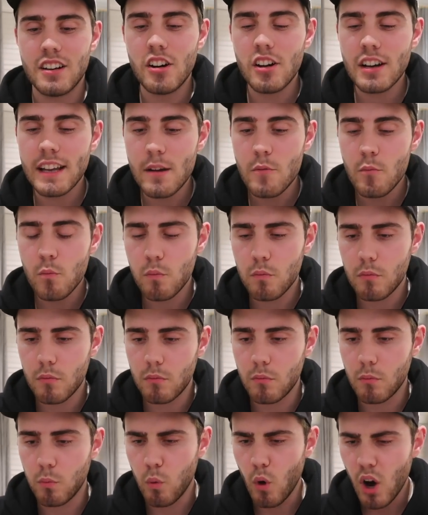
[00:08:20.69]
Okay,
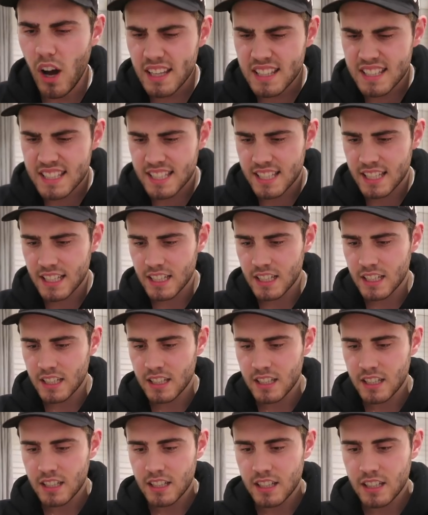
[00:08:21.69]
what?
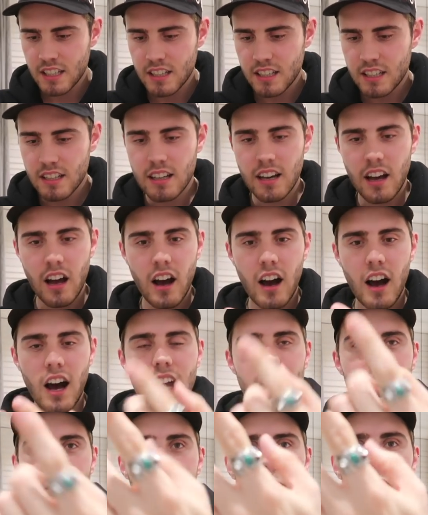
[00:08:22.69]

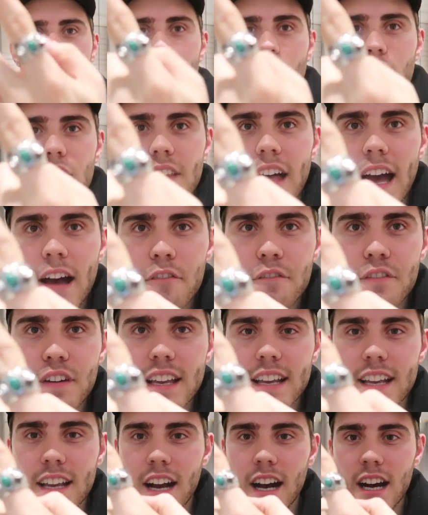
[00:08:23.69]
I can put it on that
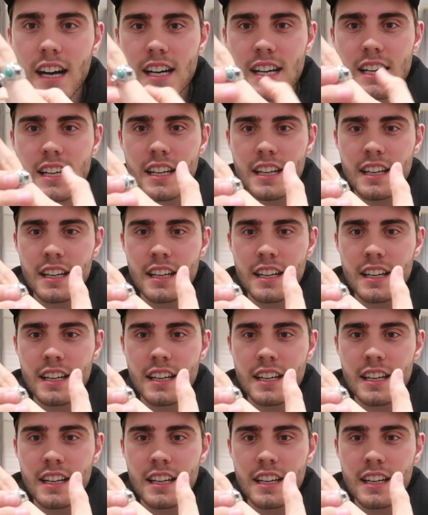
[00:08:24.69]
finger,